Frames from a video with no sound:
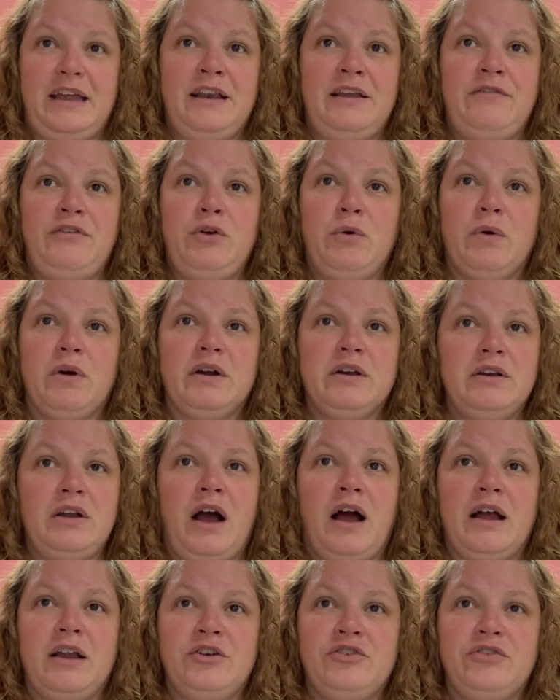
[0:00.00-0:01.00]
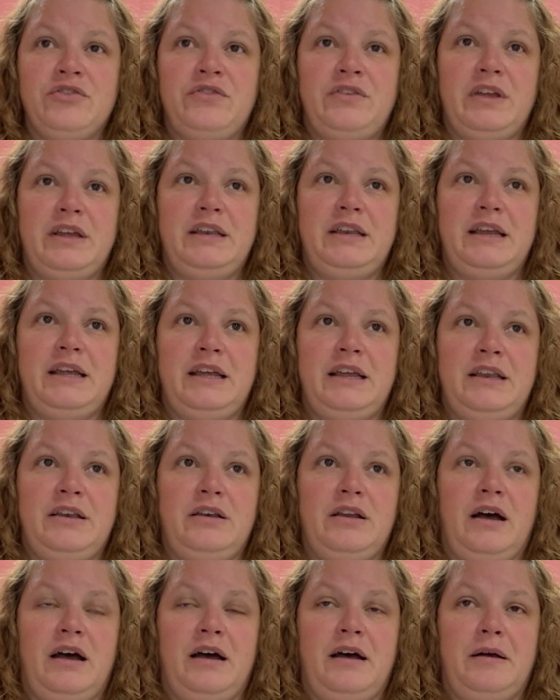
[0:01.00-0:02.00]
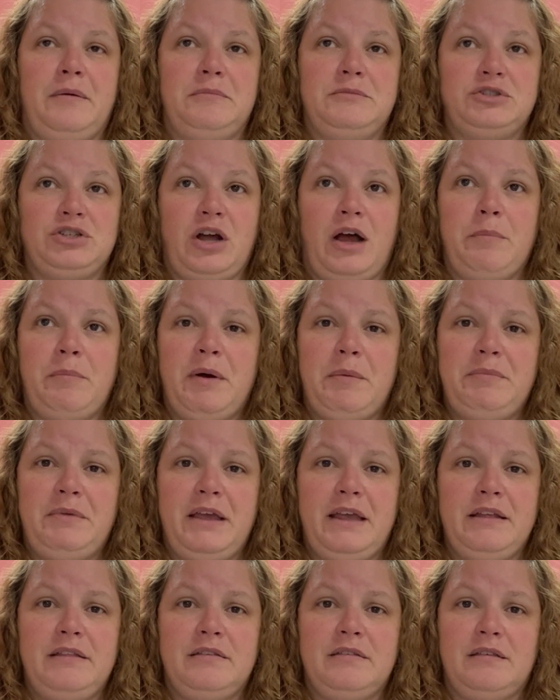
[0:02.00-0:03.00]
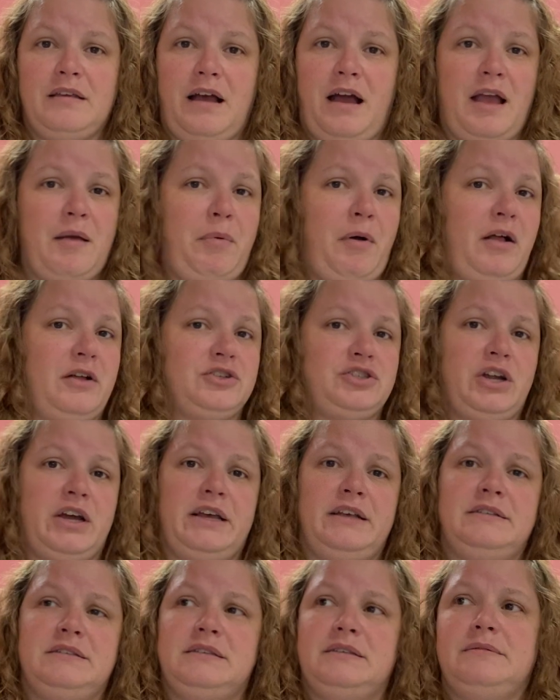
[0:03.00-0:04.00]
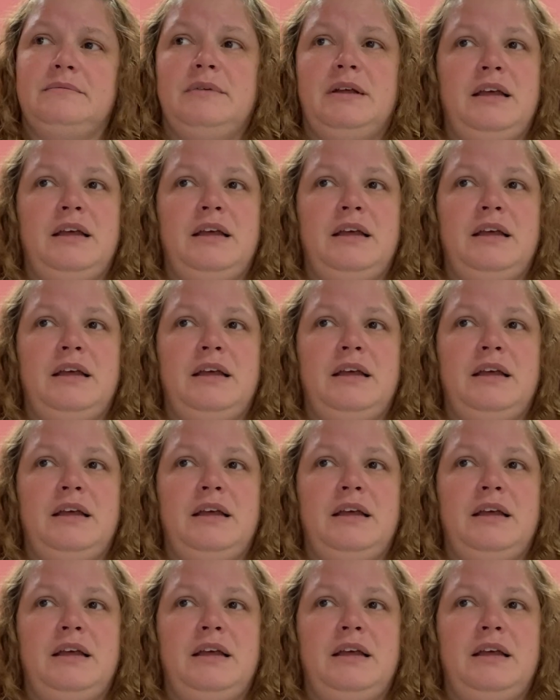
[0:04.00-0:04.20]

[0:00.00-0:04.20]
And if you are not interested in shop updates, I apologize.